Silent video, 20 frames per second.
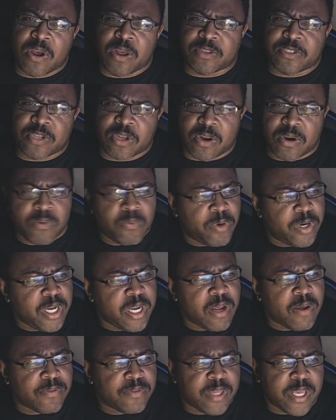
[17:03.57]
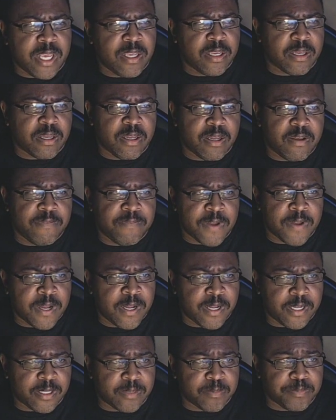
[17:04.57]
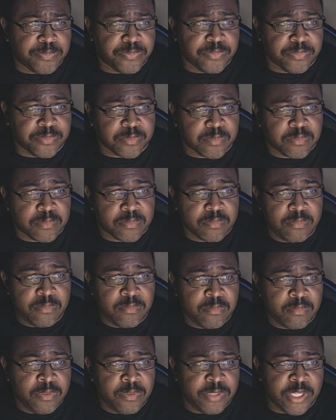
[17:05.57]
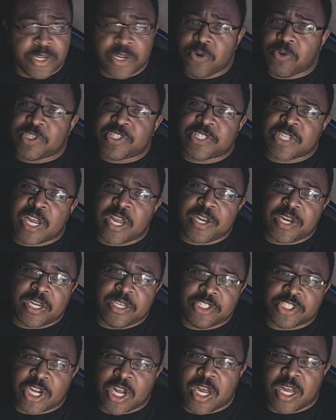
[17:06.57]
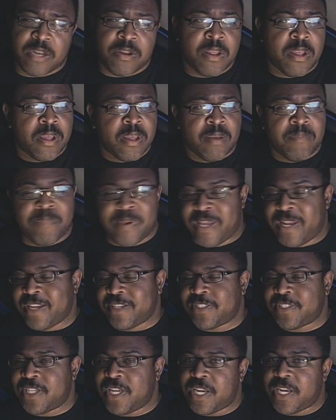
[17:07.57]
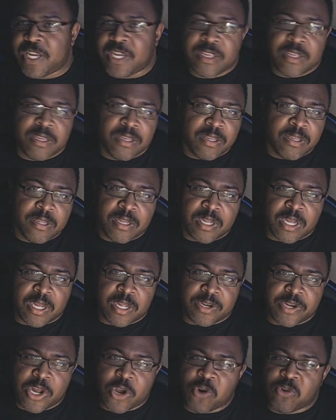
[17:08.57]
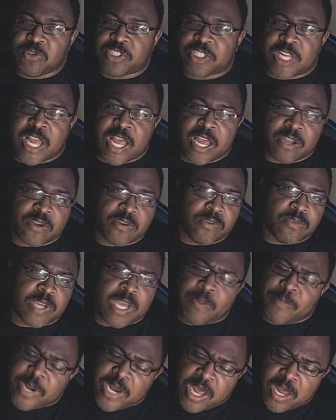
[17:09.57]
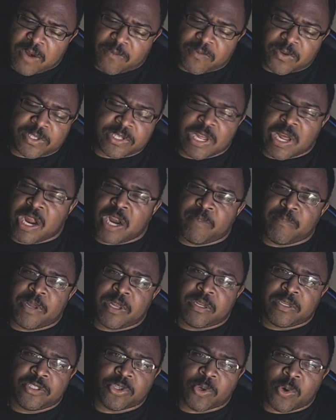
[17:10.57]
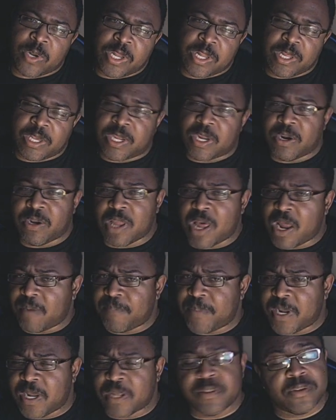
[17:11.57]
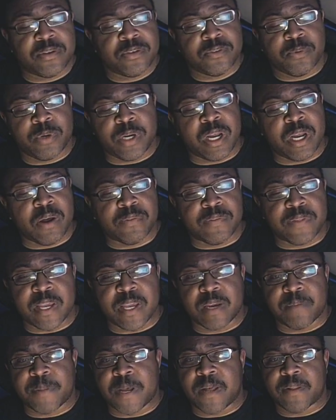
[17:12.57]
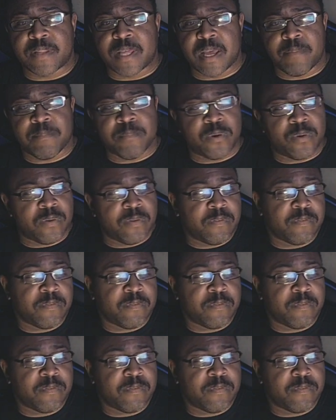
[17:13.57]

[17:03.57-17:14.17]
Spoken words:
are. What do y'all think of the newest signing, John Penisini, nose tackle, coming out of retirement, joining the Carolina Panthers? What do y'all think about that move?